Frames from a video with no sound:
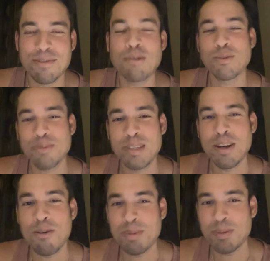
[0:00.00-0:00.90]
I was really
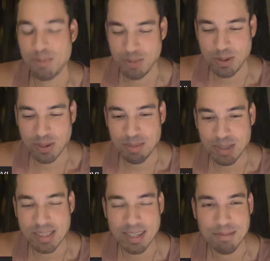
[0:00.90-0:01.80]
hoping we were going to be
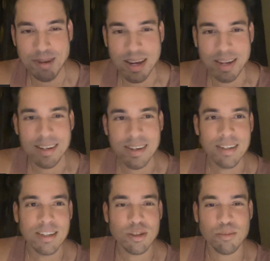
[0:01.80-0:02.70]
sitting by
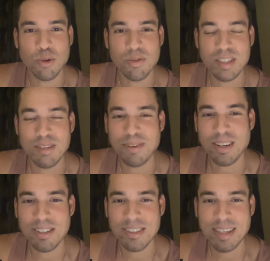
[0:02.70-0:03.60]
some UFC
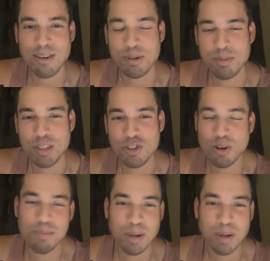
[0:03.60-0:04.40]
fighters, and that would have been a trip.